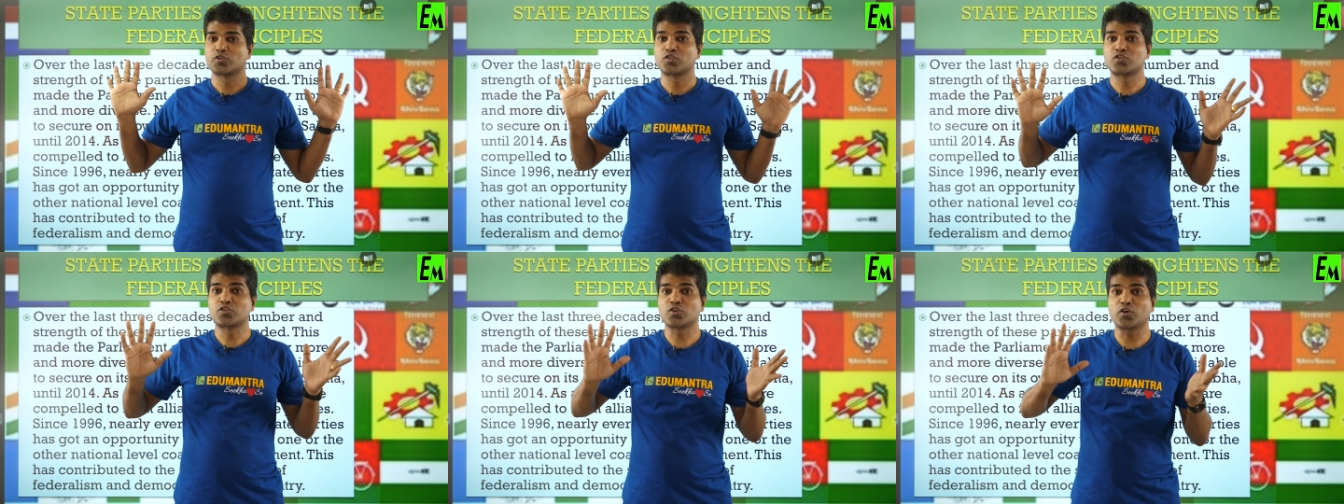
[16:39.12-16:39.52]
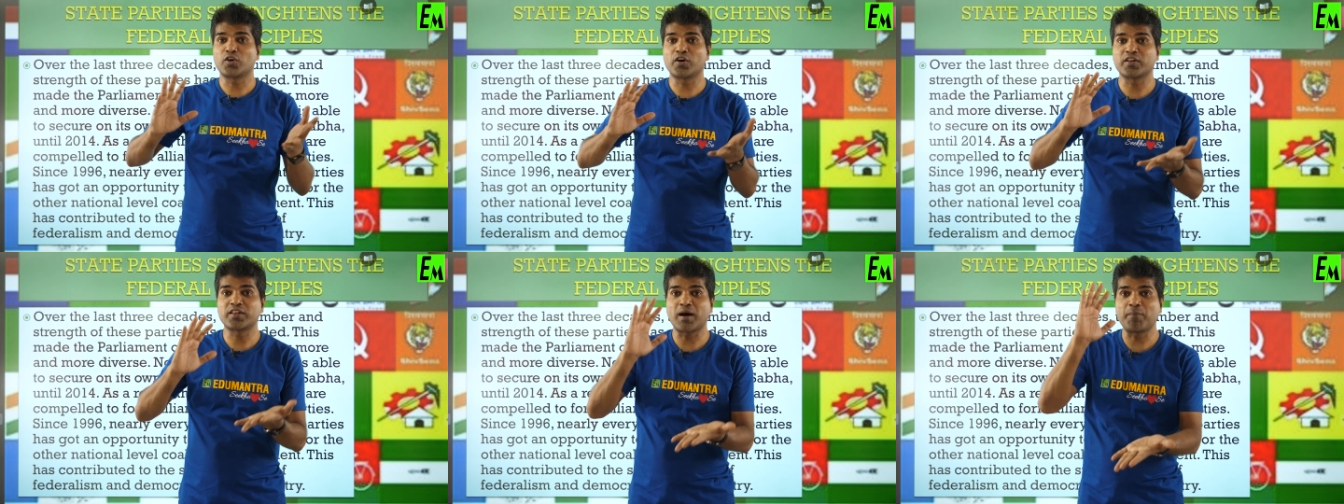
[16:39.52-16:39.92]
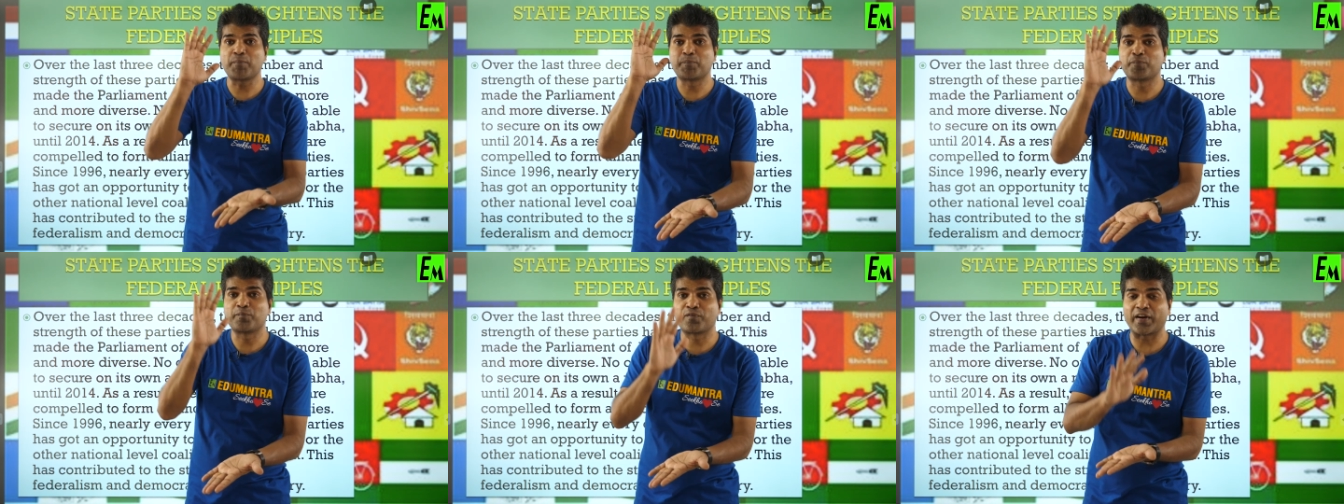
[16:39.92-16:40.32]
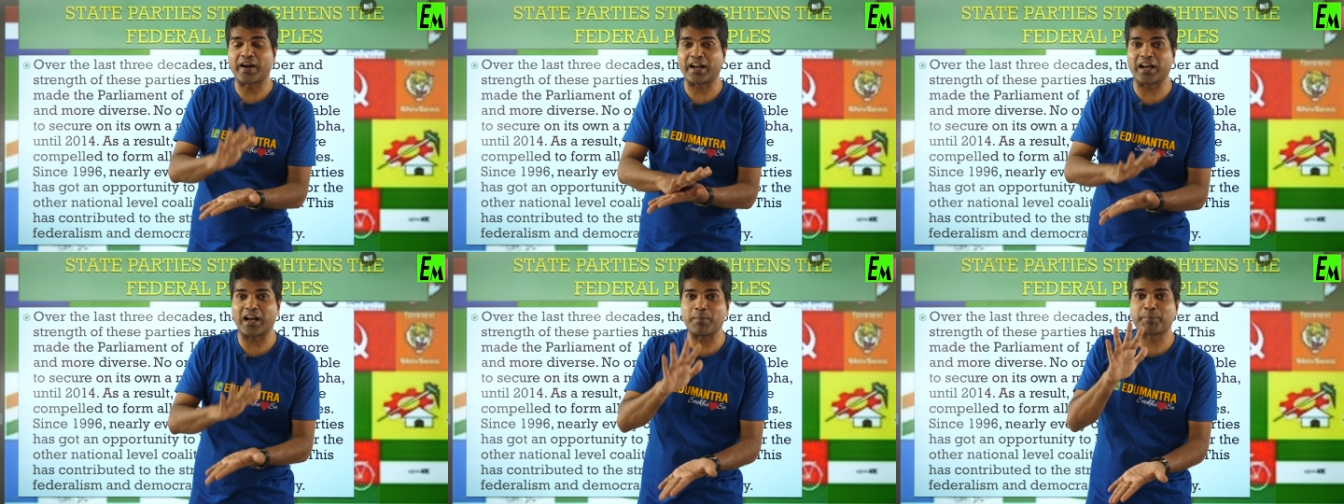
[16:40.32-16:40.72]
So, the
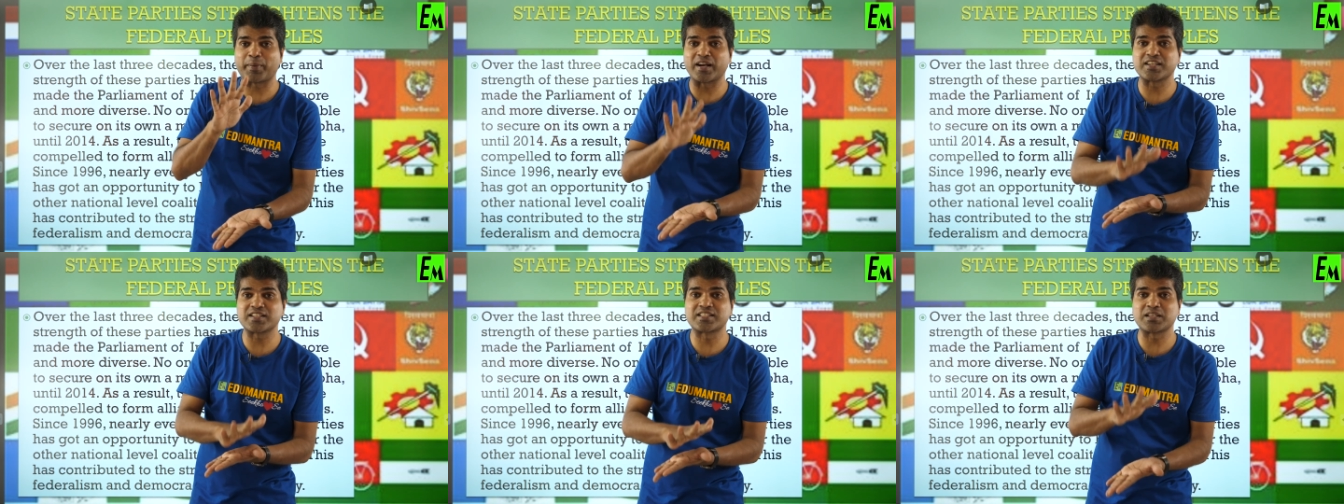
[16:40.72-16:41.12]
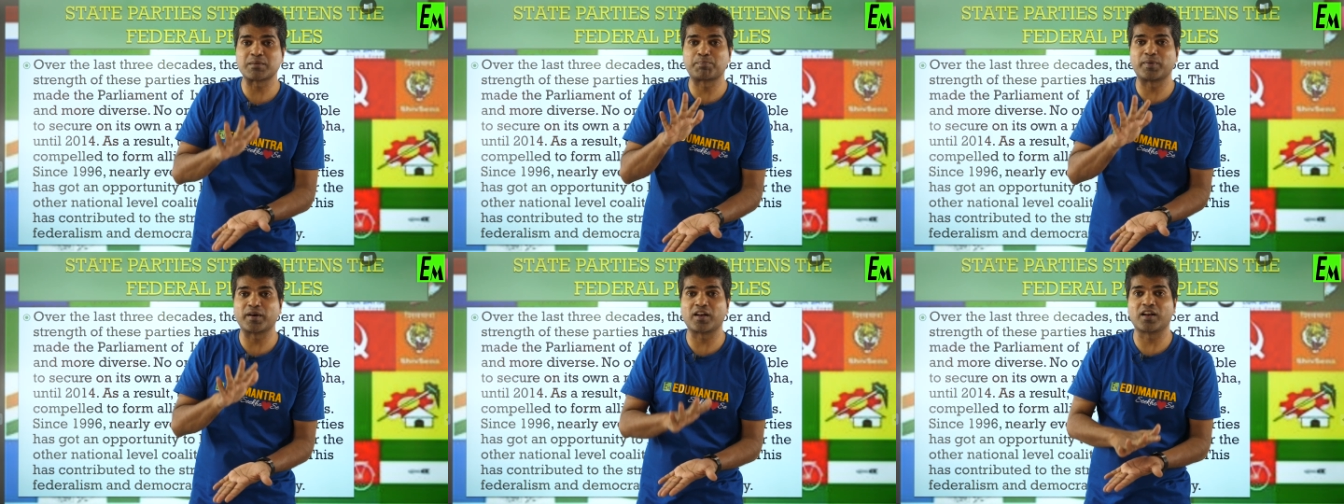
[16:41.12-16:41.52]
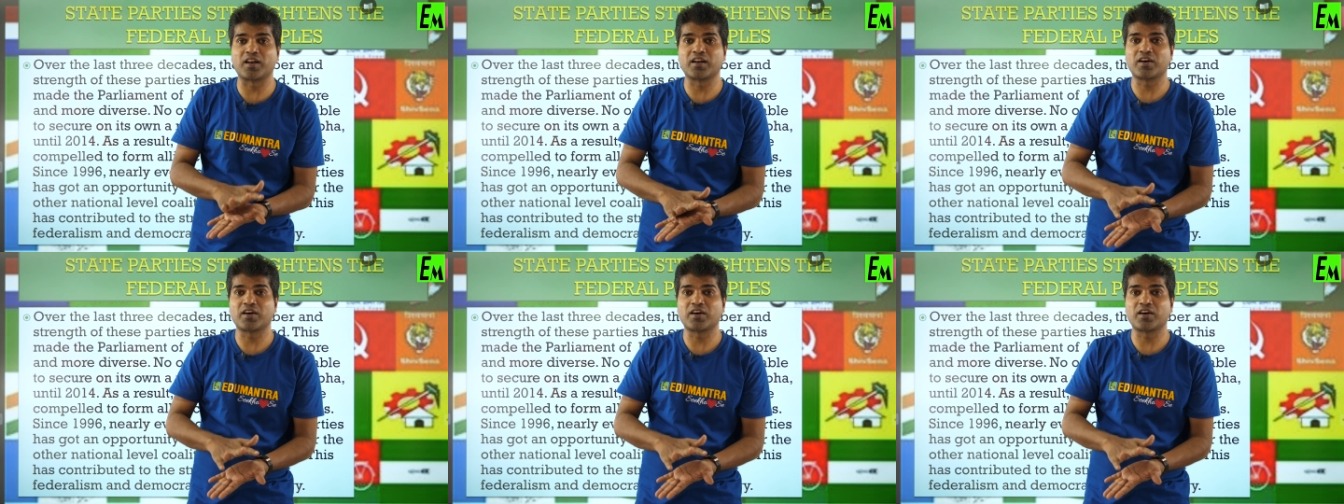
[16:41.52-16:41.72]
federal principle